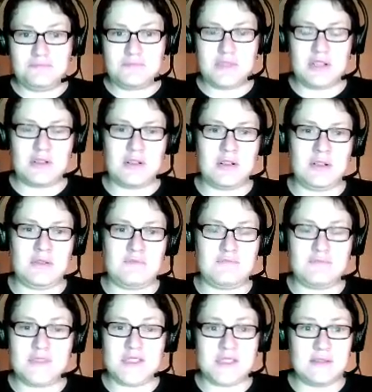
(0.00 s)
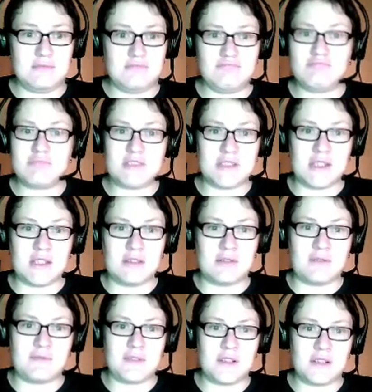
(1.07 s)
or seen their
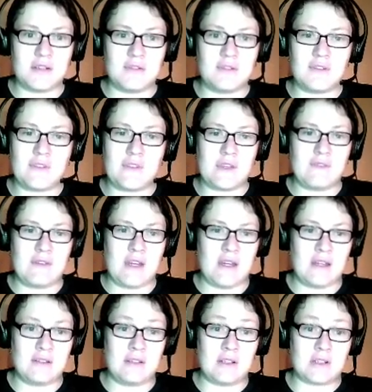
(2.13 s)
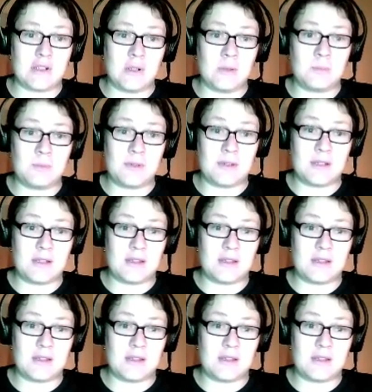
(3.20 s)
videos, they've had to cope with it.